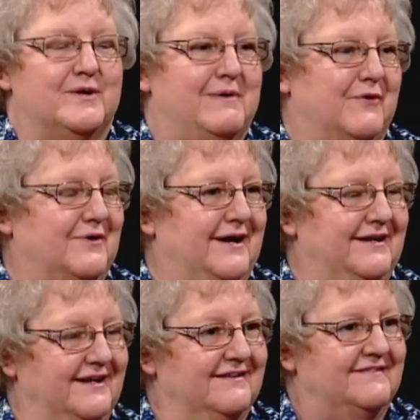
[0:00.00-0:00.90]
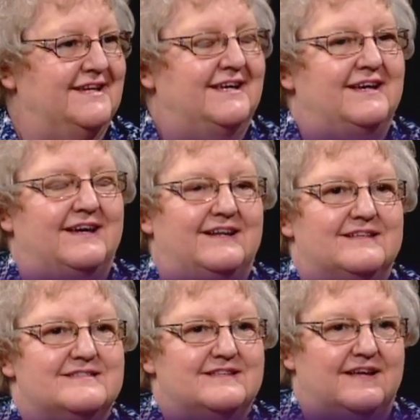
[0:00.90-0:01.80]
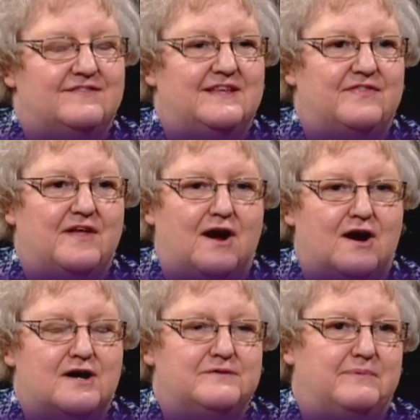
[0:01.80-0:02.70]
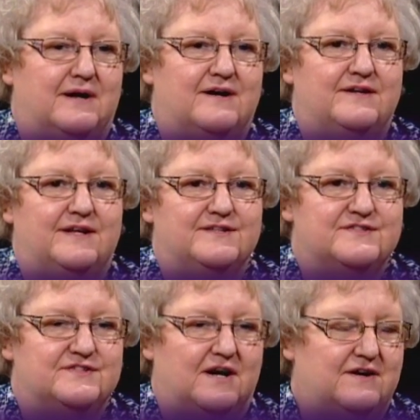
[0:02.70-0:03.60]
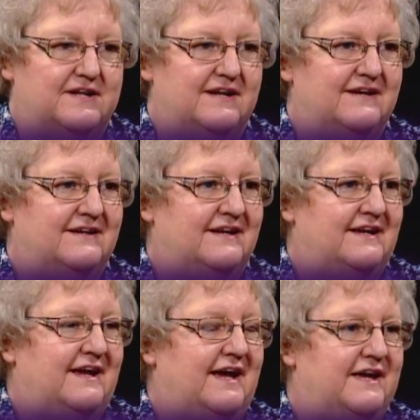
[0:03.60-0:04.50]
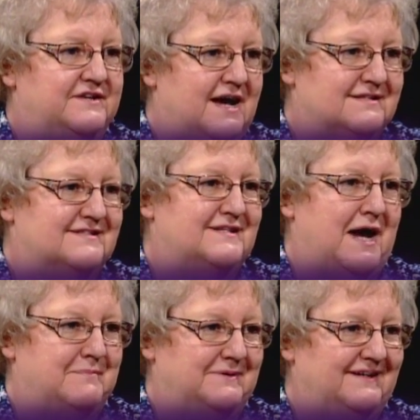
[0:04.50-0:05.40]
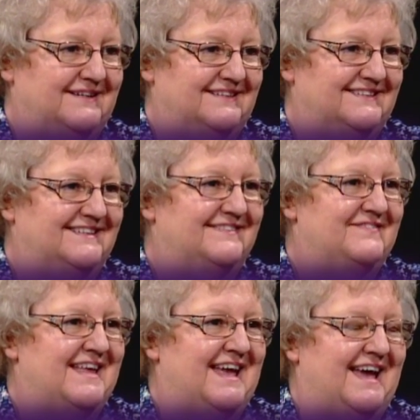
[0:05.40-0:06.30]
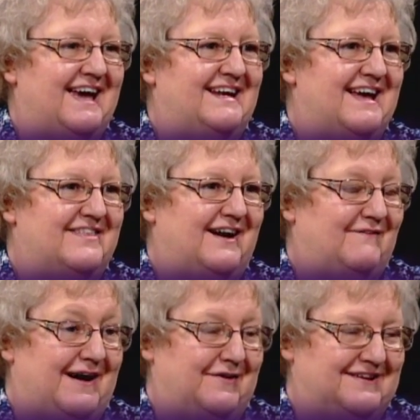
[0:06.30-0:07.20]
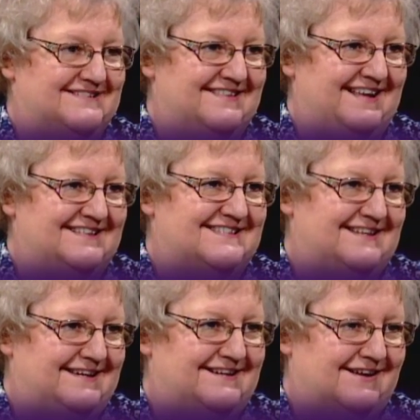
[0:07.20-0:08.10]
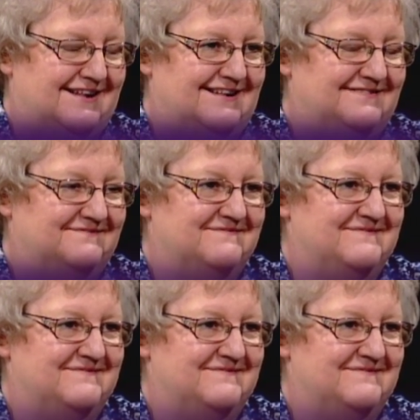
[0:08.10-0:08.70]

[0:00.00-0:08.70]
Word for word: about writing, and it said that the hard part is starting and not stopping. Ah. And I thought, wow, doesn't that say it all?